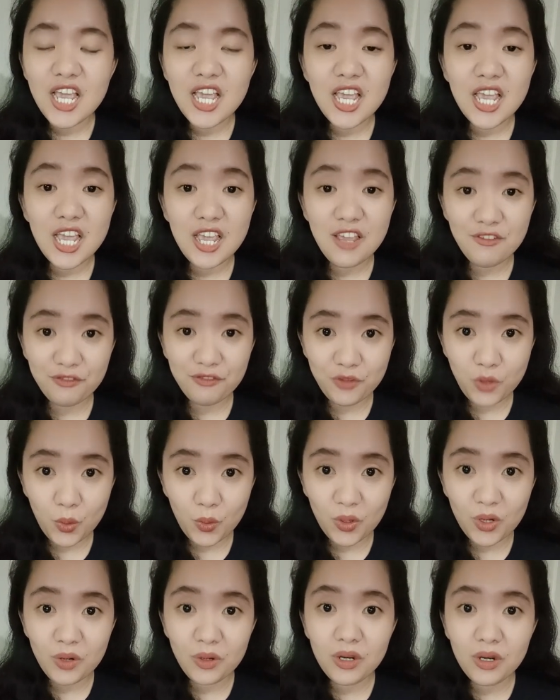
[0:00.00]
if
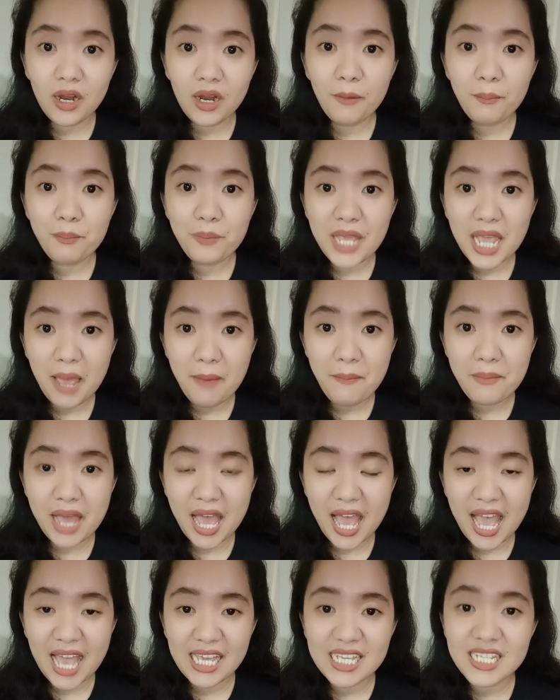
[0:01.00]
your
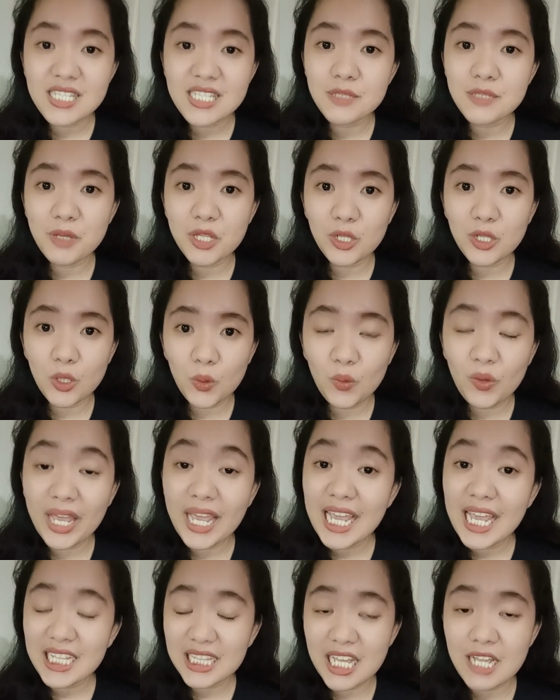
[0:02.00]
BMI is below
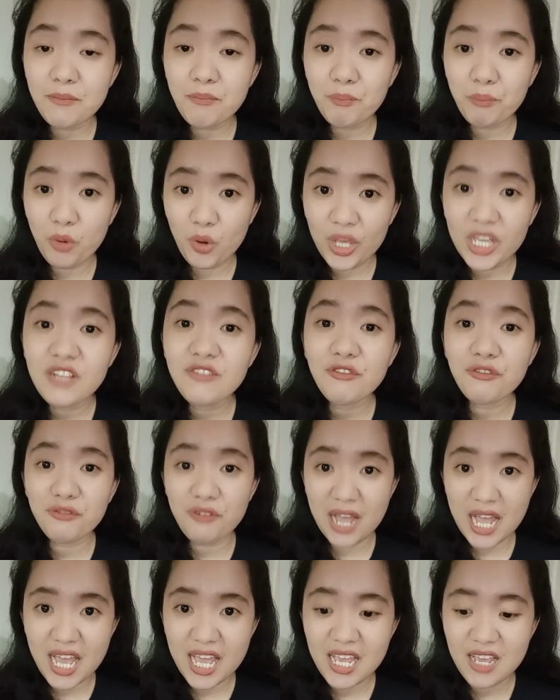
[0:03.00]

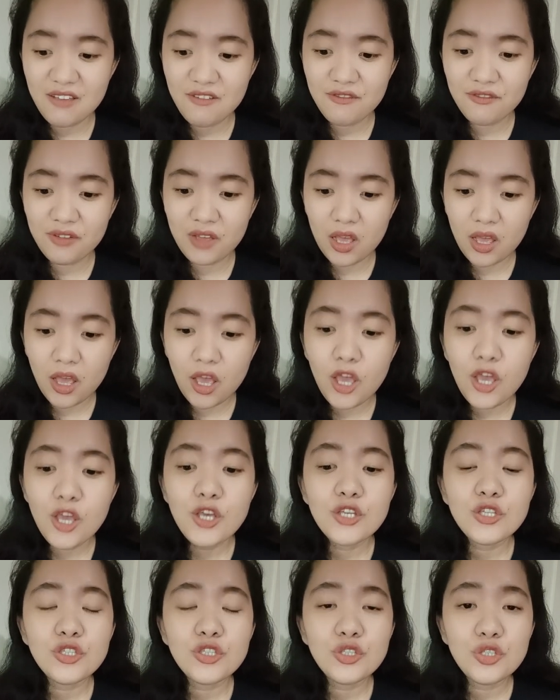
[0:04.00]
18.5,
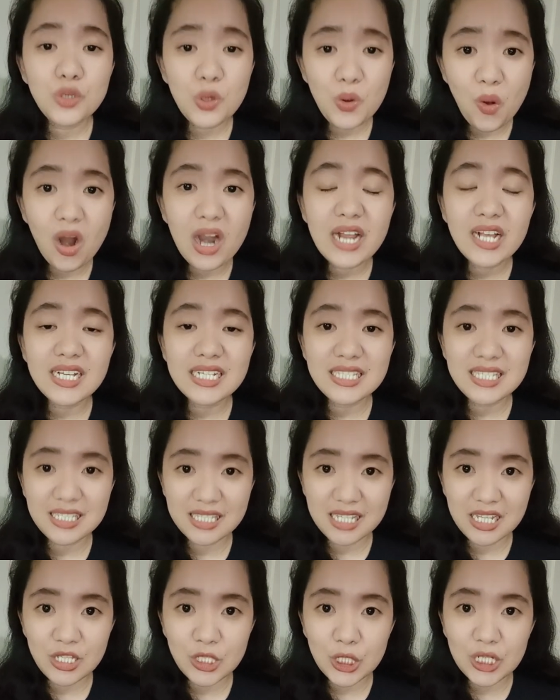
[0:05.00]
you are
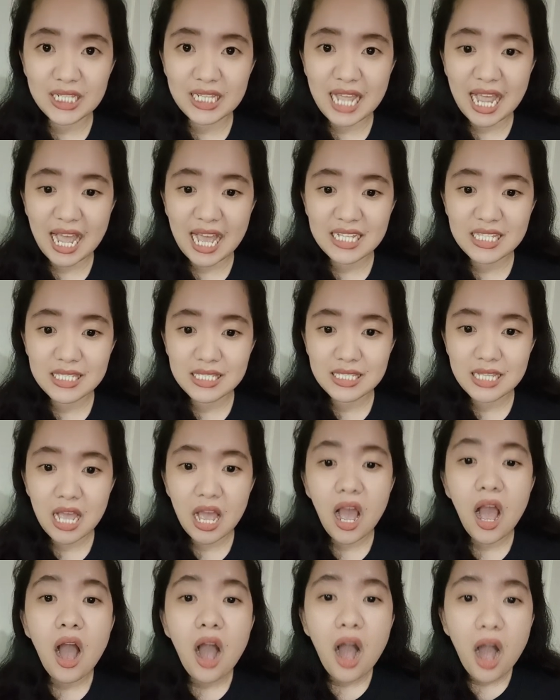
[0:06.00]
considered as
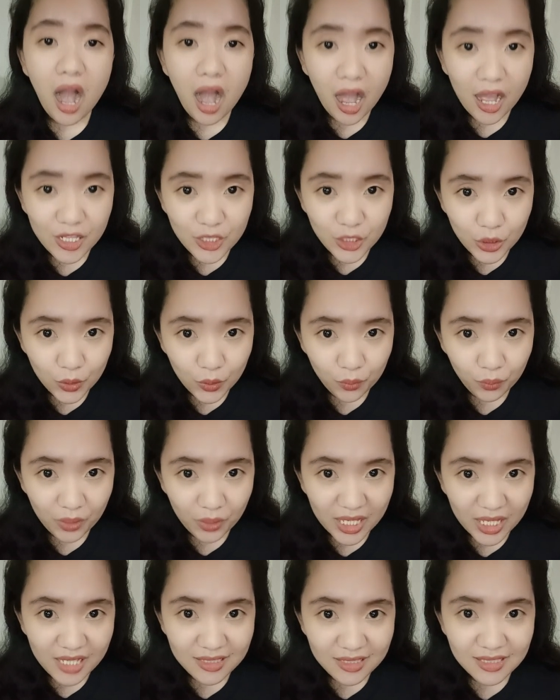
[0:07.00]

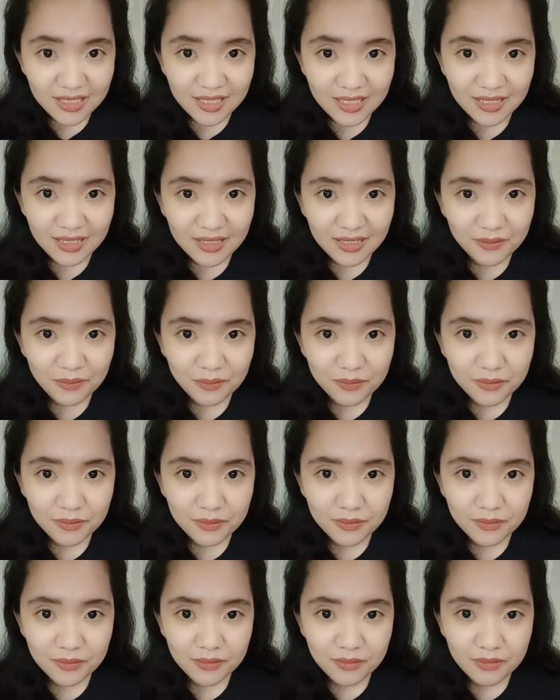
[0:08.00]
underweight.
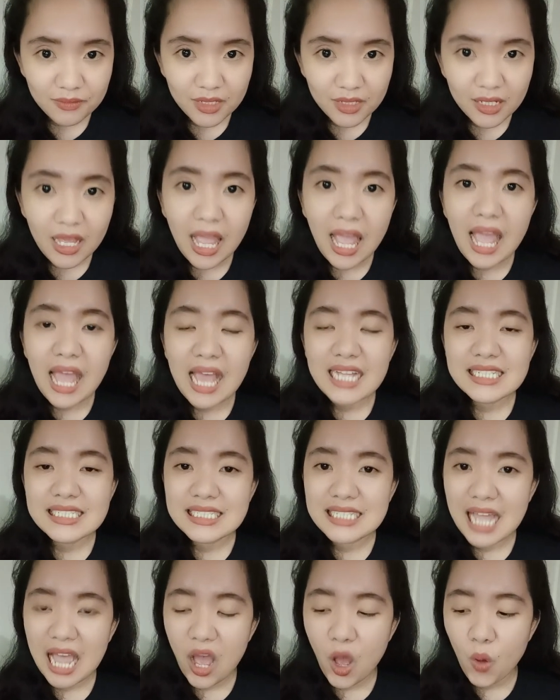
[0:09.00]

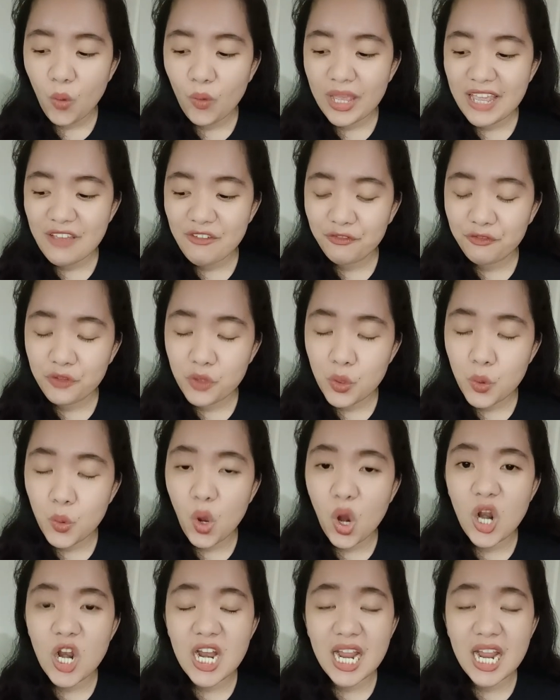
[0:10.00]
Now, if you are